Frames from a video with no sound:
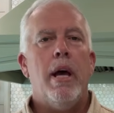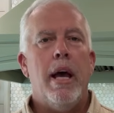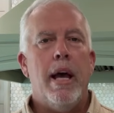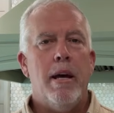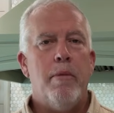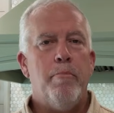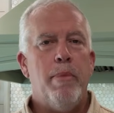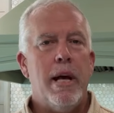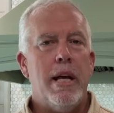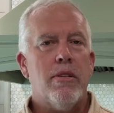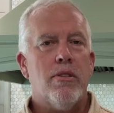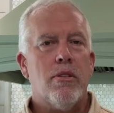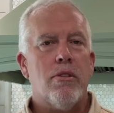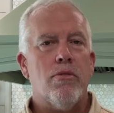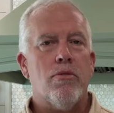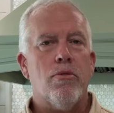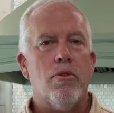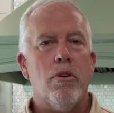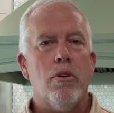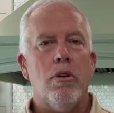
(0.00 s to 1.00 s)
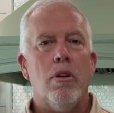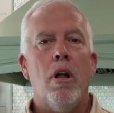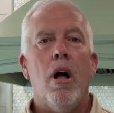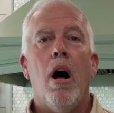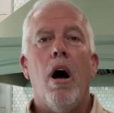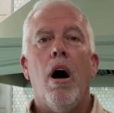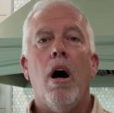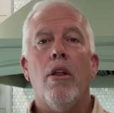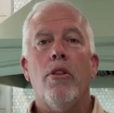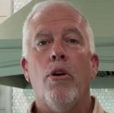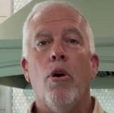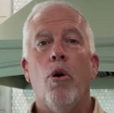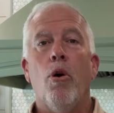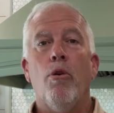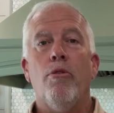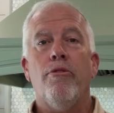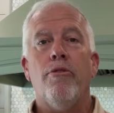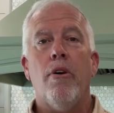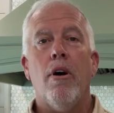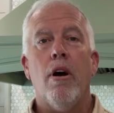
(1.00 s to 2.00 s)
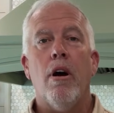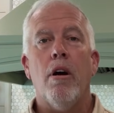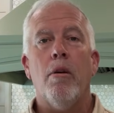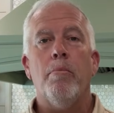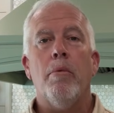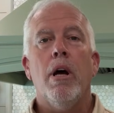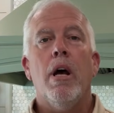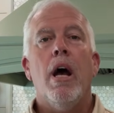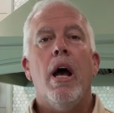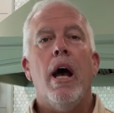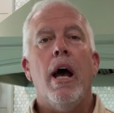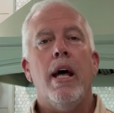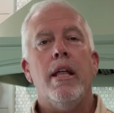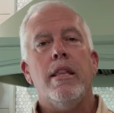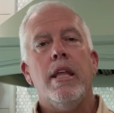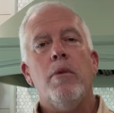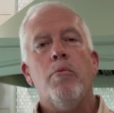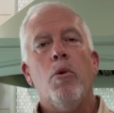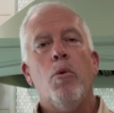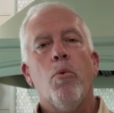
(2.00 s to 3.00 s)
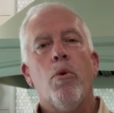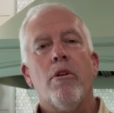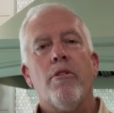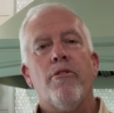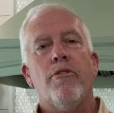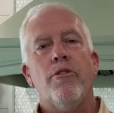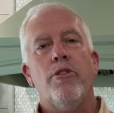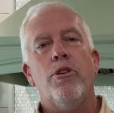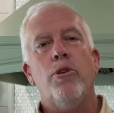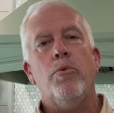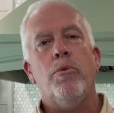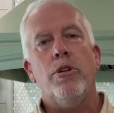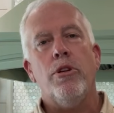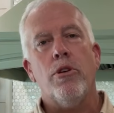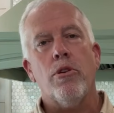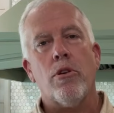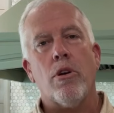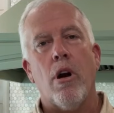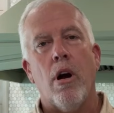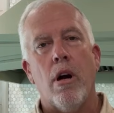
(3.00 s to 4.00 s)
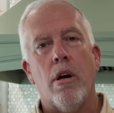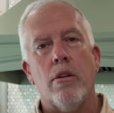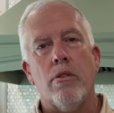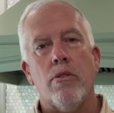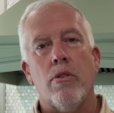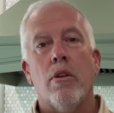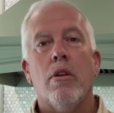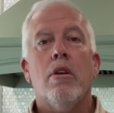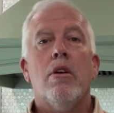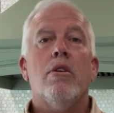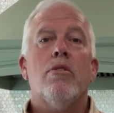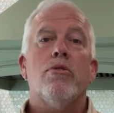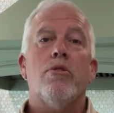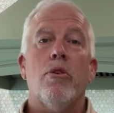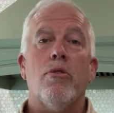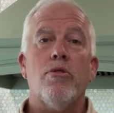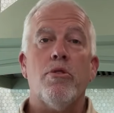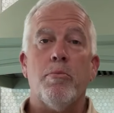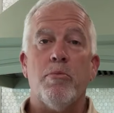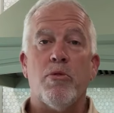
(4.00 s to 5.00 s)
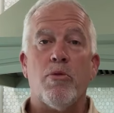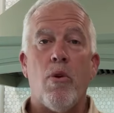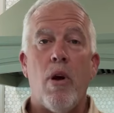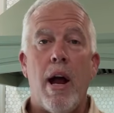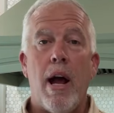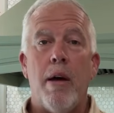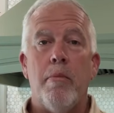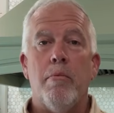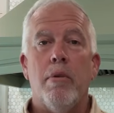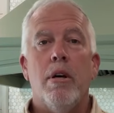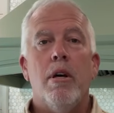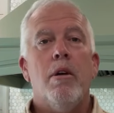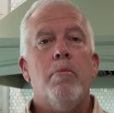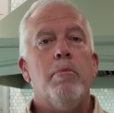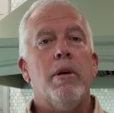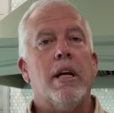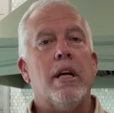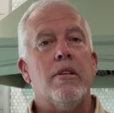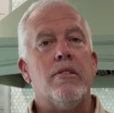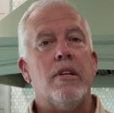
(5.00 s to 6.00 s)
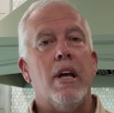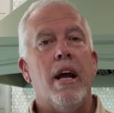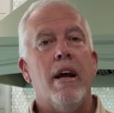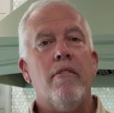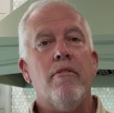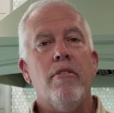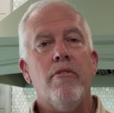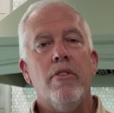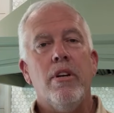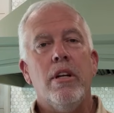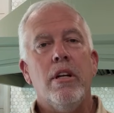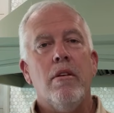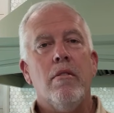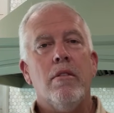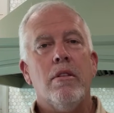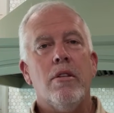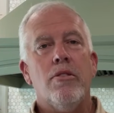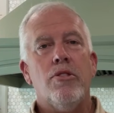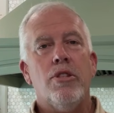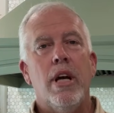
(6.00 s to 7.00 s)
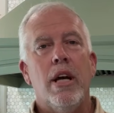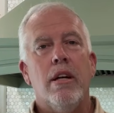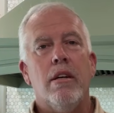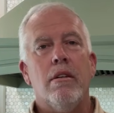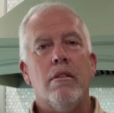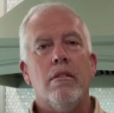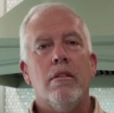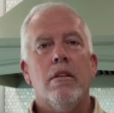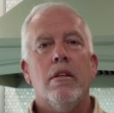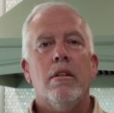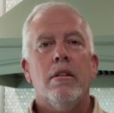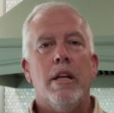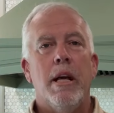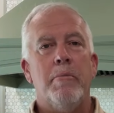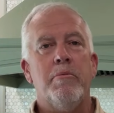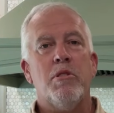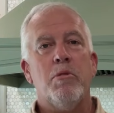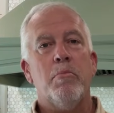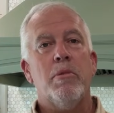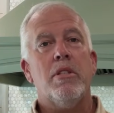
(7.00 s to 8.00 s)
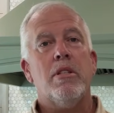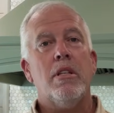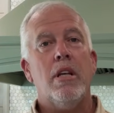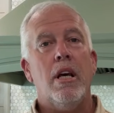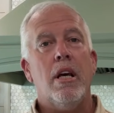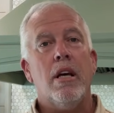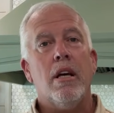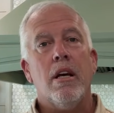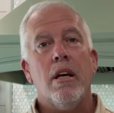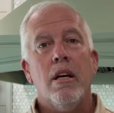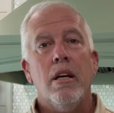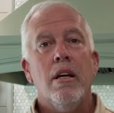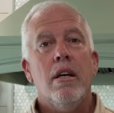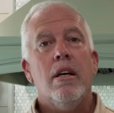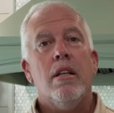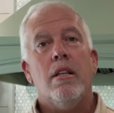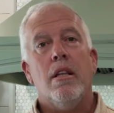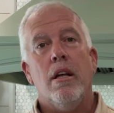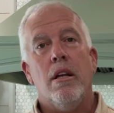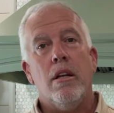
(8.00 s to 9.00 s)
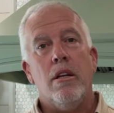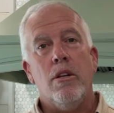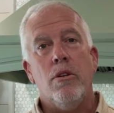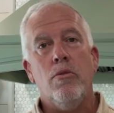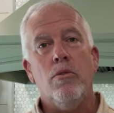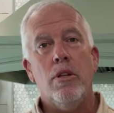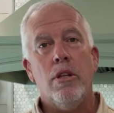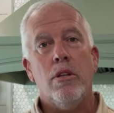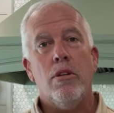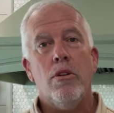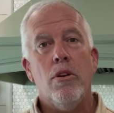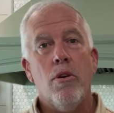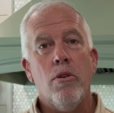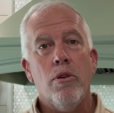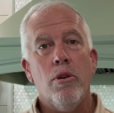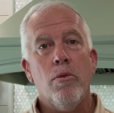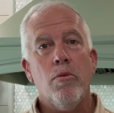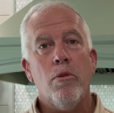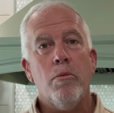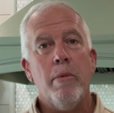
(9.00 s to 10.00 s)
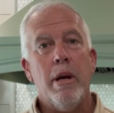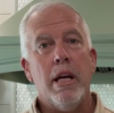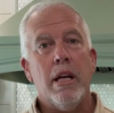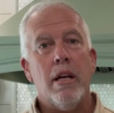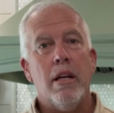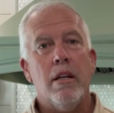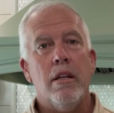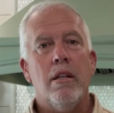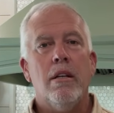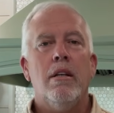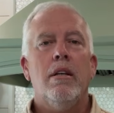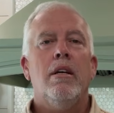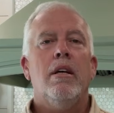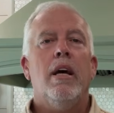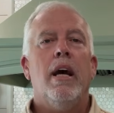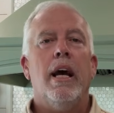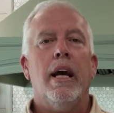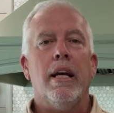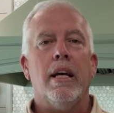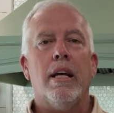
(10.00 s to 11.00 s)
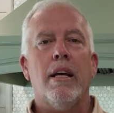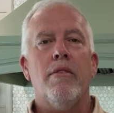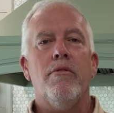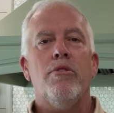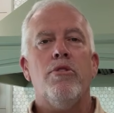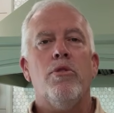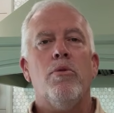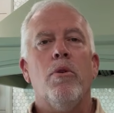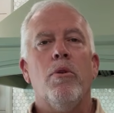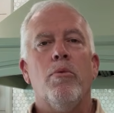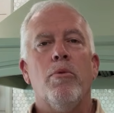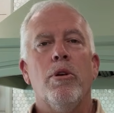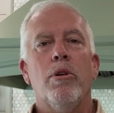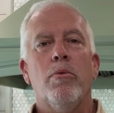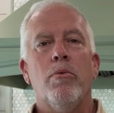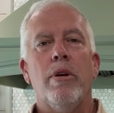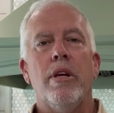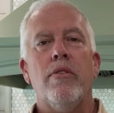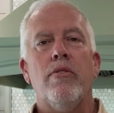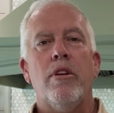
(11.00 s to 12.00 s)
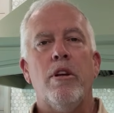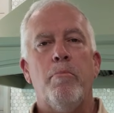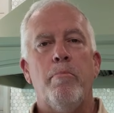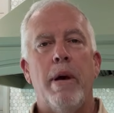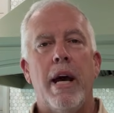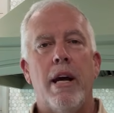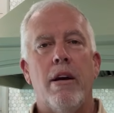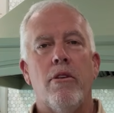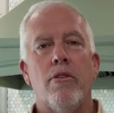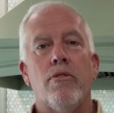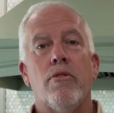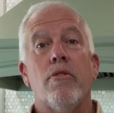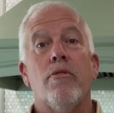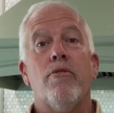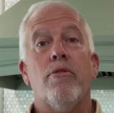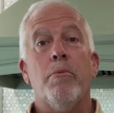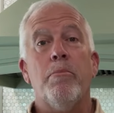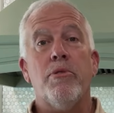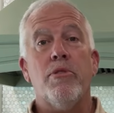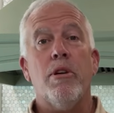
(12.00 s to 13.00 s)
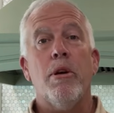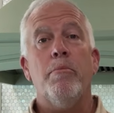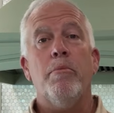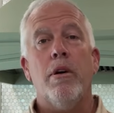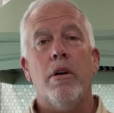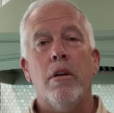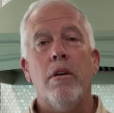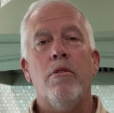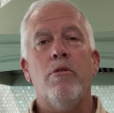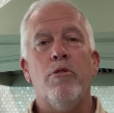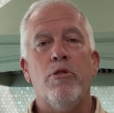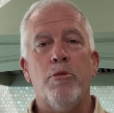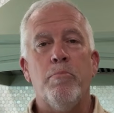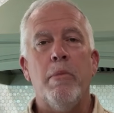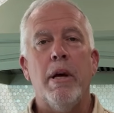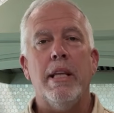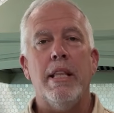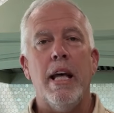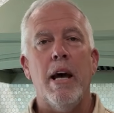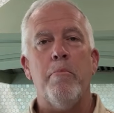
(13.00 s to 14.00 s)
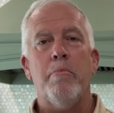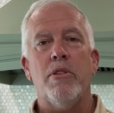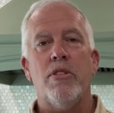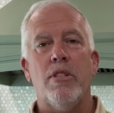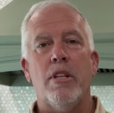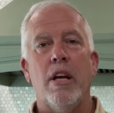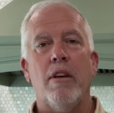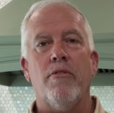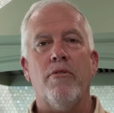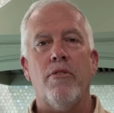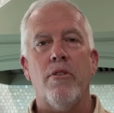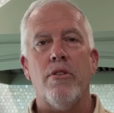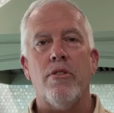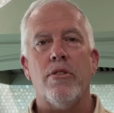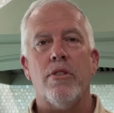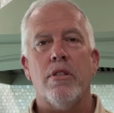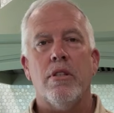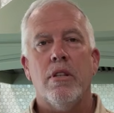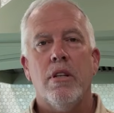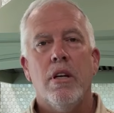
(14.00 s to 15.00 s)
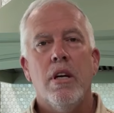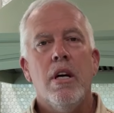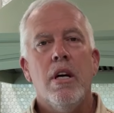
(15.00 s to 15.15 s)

and pest control on the whole farm, and they will work for you in your garden. So subscribe, because every video on this channel names a mistake that you didn't know you were making and gives you a real reason it matters from someone who's made that mistake first.